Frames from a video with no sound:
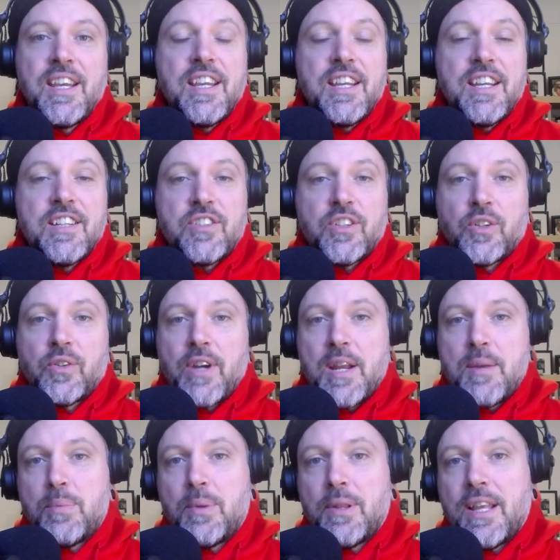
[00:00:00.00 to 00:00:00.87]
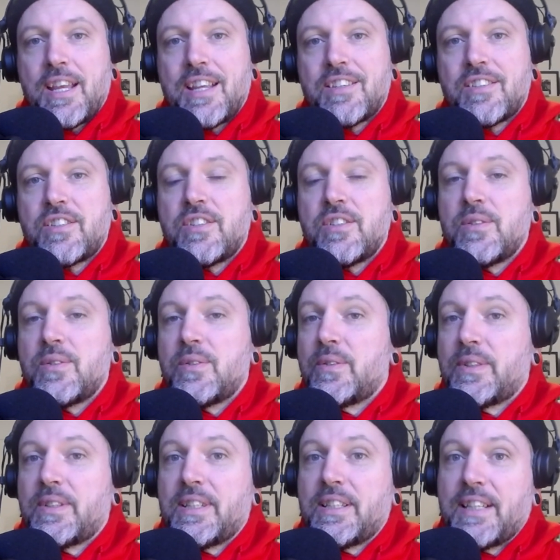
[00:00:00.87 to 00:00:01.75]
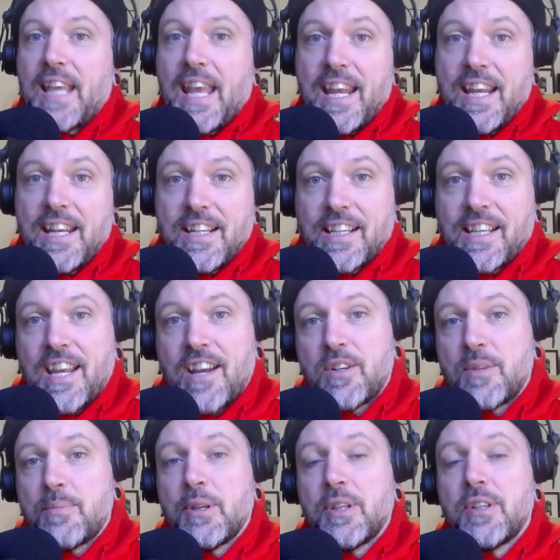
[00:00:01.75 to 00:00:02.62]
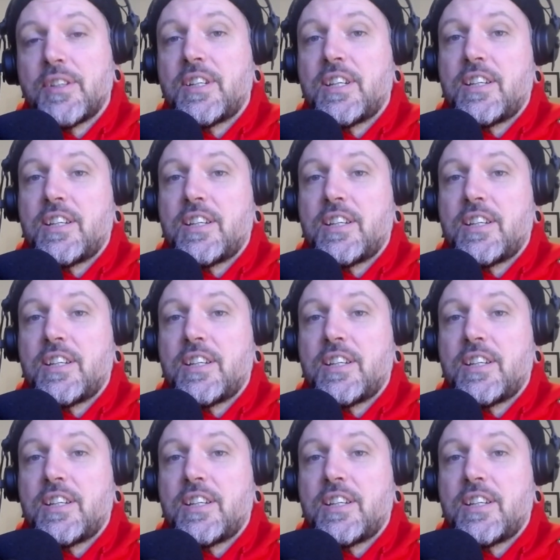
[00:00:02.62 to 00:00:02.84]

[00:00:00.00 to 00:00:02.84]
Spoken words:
It's a great place to gain accountability